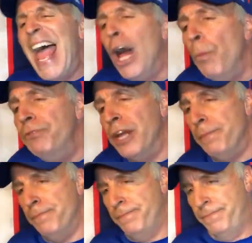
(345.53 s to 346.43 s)
Help
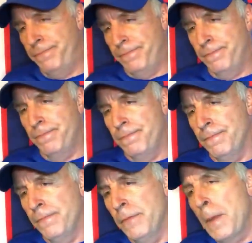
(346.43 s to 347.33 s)
them.
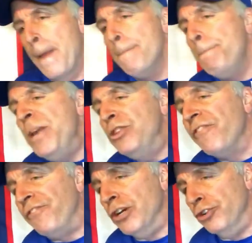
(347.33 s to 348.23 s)
Be
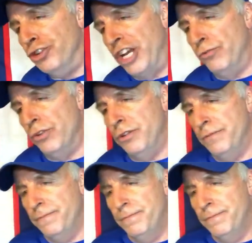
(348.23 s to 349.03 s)
the field general.